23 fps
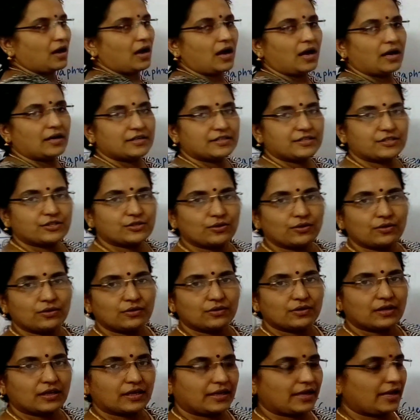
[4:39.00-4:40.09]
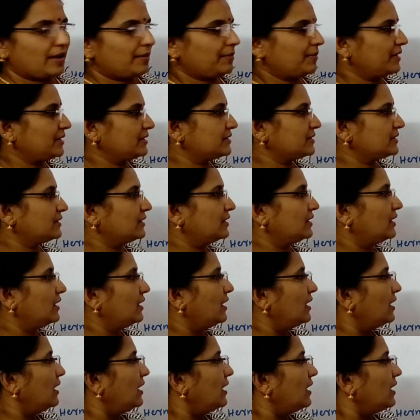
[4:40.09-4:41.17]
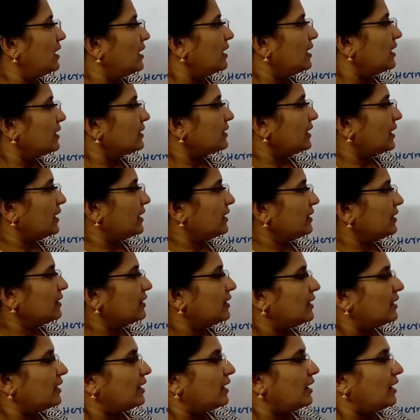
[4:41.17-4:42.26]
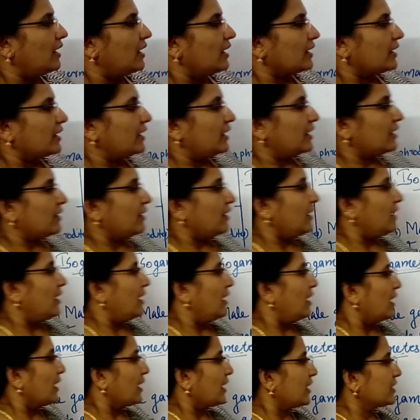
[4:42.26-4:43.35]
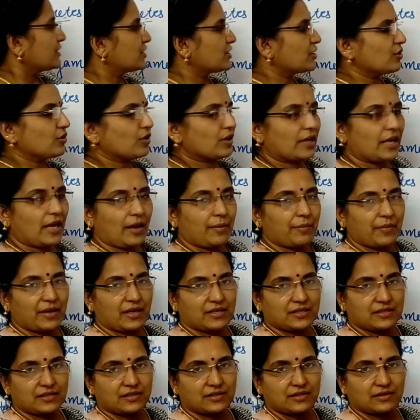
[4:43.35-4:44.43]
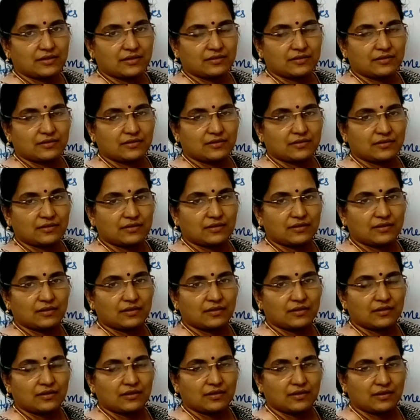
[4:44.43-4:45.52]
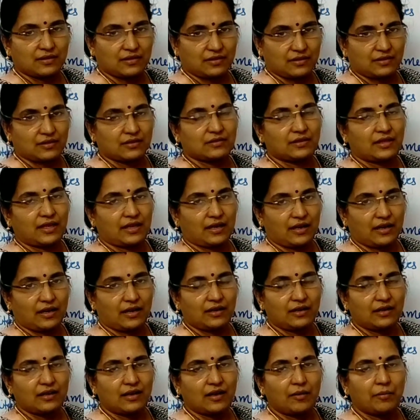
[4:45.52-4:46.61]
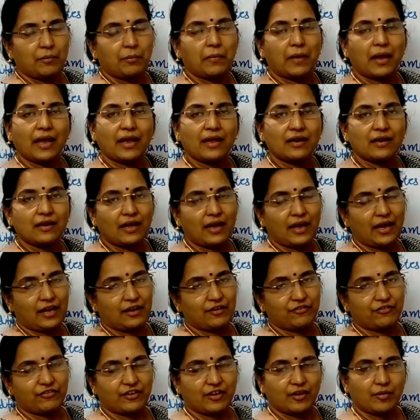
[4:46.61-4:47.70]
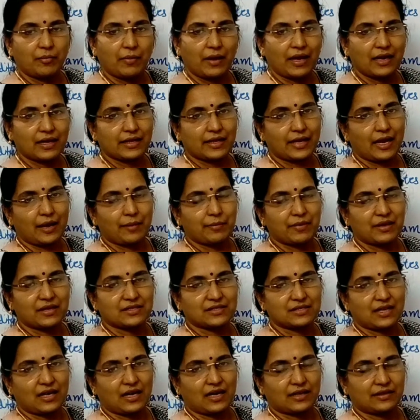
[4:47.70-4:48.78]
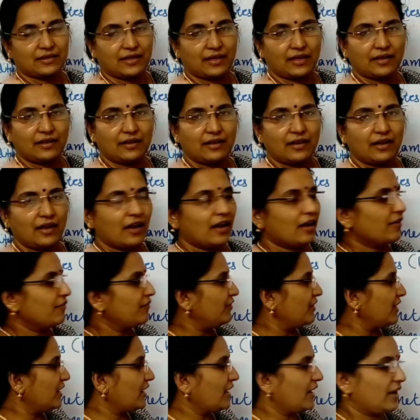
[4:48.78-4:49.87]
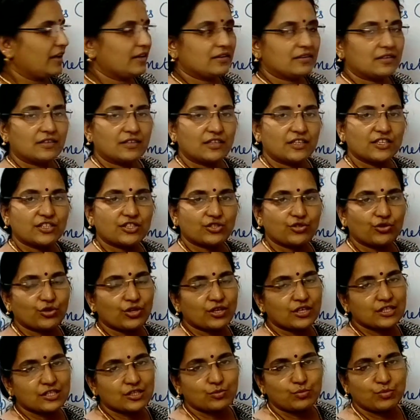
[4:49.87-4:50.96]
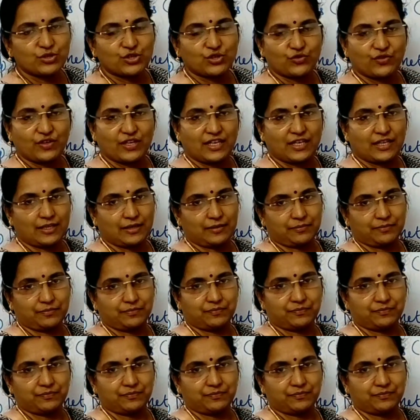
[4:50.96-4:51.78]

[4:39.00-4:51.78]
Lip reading: Isogamete. Then here heterogametes. There are male and female gametes are there. We can distinguish between them.